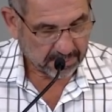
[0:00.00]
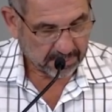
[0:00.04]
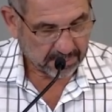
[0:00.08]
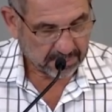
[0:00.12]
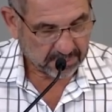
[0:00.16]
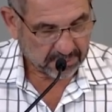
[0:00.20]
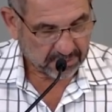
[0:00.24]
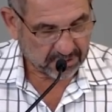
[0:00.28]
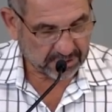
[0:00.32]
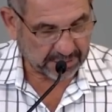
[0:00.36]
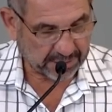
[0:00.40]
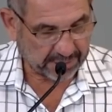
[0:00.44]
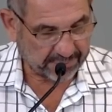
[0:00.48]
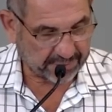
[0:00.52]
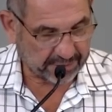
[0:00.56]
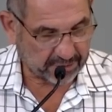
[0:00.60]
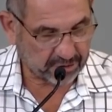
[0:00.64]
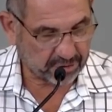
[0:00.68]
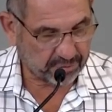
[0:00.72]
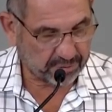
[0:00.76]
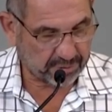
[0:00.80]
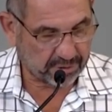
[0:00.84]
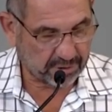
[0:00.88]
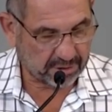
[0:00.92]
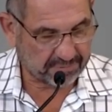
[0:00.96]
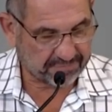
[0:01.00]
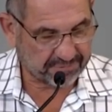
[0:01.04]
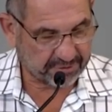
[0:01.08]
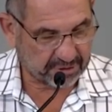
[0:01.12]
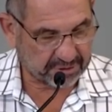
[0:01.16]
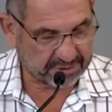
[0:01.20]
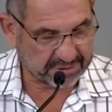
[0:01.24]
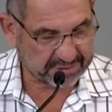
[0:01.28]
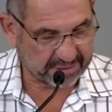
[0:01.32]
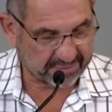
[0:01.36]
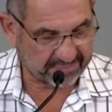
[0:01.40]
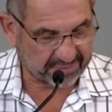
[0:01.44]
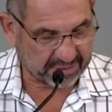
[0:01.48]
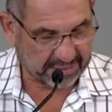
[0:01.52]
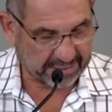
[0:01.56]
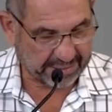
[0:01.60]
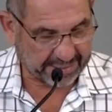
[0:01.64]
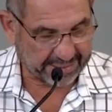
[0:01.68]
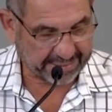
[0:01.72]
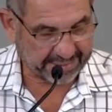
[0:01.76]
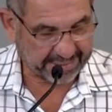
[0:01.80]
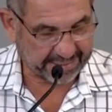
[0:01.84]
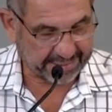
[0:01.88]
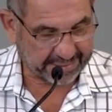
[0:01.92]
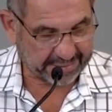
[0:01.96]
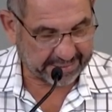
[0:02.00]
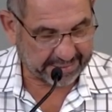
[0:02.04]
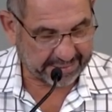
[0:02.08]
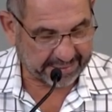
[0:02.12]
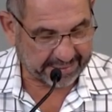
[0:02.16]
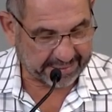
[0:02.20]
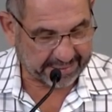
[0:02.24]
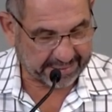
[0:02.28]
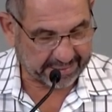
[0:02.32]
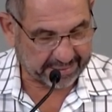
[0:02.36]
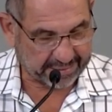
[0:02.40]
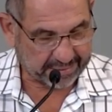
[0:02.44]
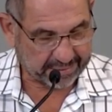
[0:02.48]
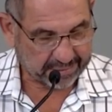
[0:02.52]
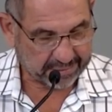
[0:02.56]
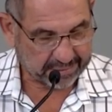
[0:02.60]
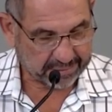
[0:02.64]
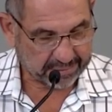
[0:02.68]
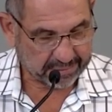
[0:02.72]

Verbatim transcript: so that you are not, verse 7, lacking in any